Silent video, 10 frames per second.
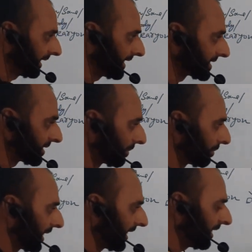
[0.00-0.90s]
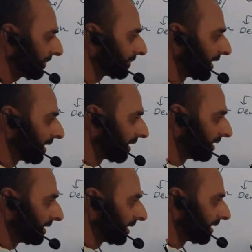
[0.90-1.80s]
It is the main
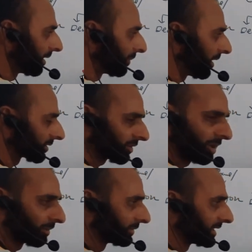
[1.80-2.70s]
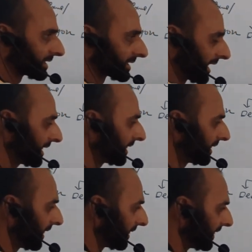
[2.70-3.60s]
part of the cell.
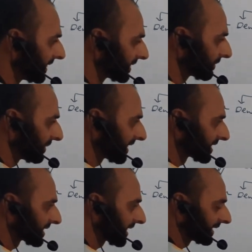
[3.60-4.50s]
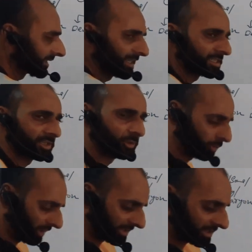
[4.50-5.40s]
Because it contains the
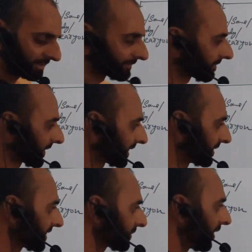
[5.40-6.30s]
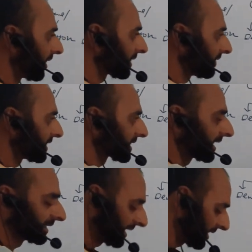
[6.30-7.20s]
nucleus. This part which
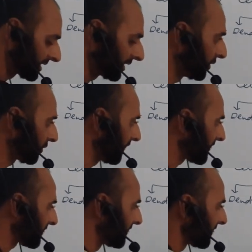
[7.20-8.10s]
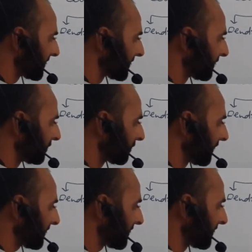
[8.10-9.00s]
contains the nucleus, this is the
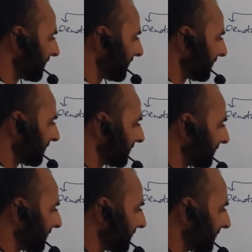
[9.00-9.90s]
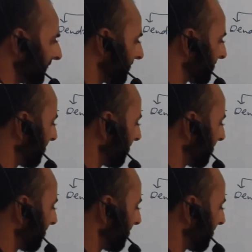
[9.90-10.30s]
nucleus. It